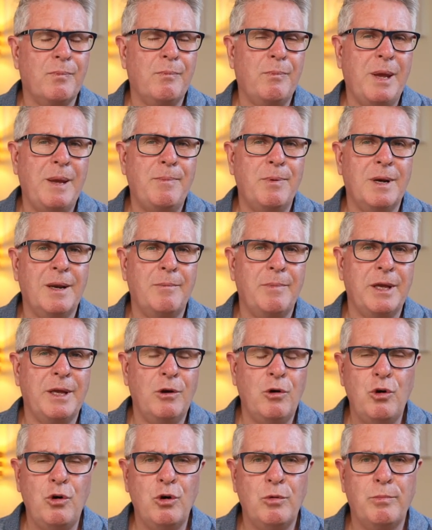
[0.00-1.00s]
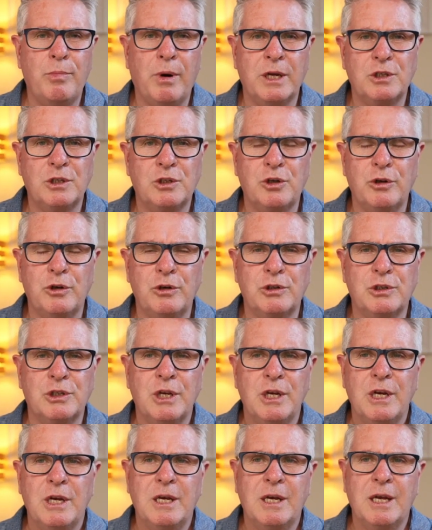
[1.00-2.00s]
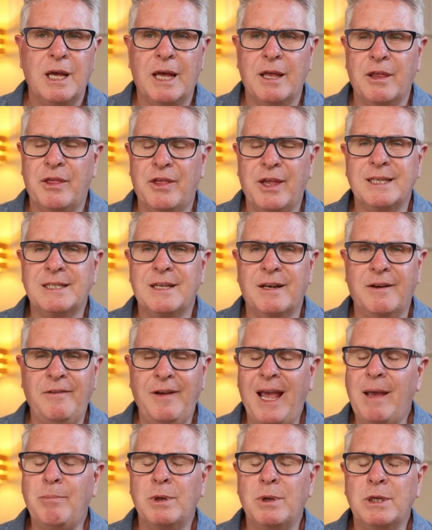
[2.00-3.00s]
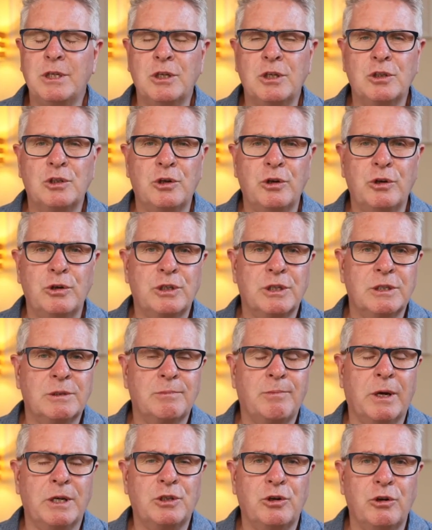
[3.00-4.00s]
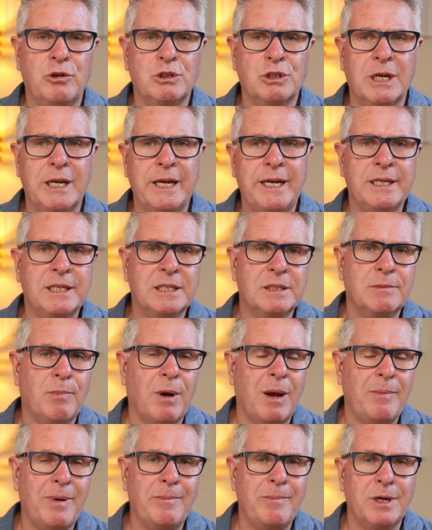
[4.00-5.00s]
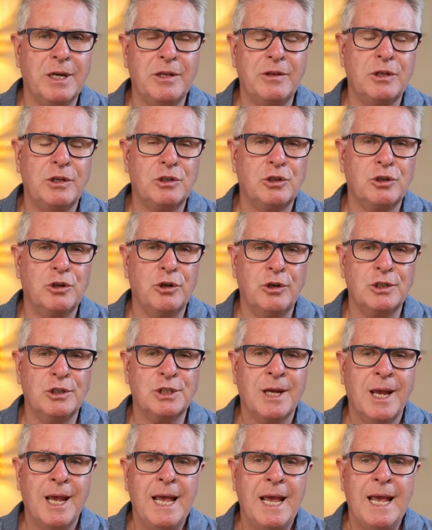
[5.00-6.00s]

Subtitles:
people are being hurt by church, things that have happened in churches, by church leaders, by people in the church.